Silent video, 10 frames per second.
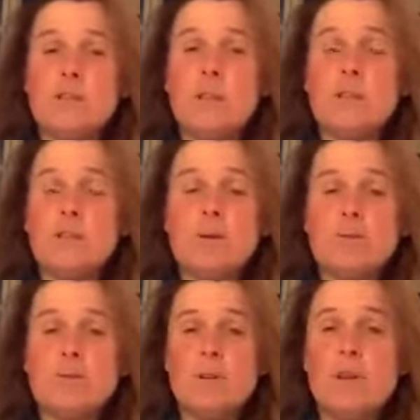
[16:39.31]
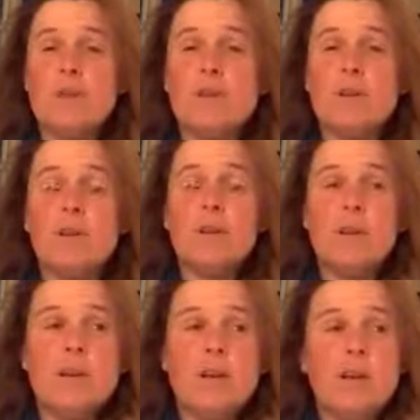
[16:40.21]
to get them up to a level, and
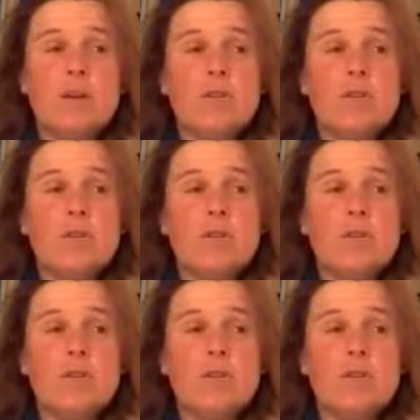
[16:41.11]
yeah.